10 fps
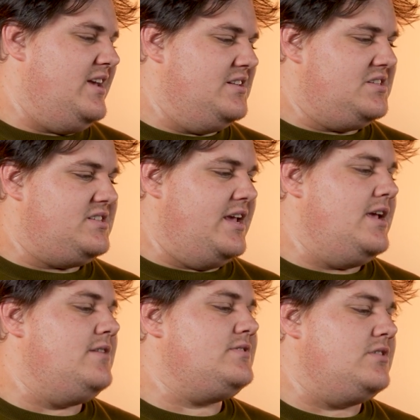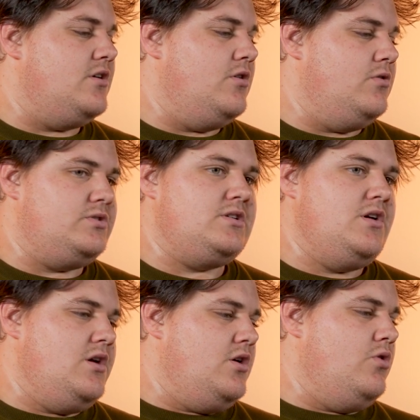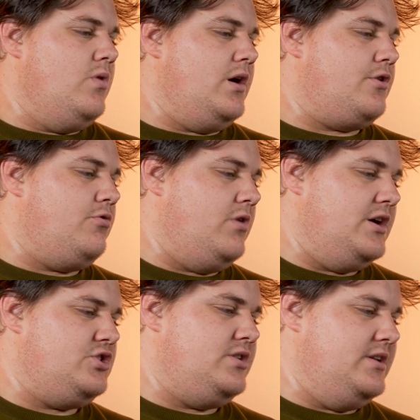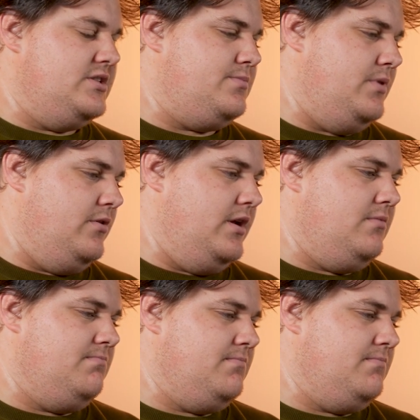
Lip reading: and saves those who are crushed in spirit.